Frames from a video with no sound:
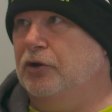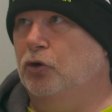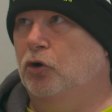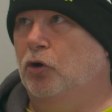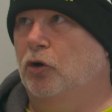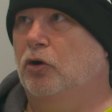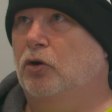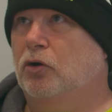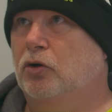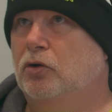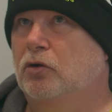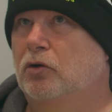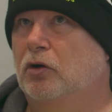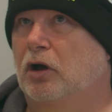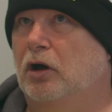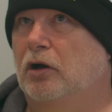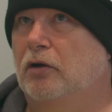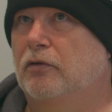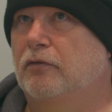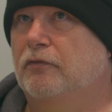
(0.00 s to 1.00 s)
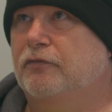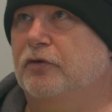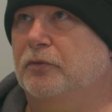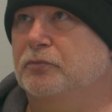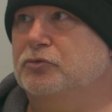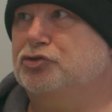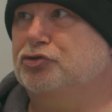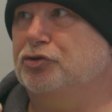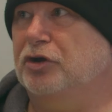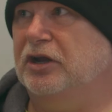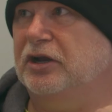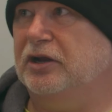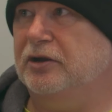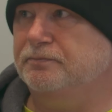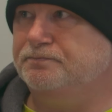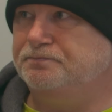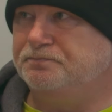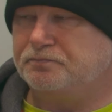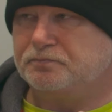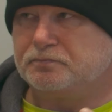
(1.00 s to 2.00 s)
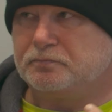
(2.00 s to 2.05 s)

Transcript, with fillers: know from training,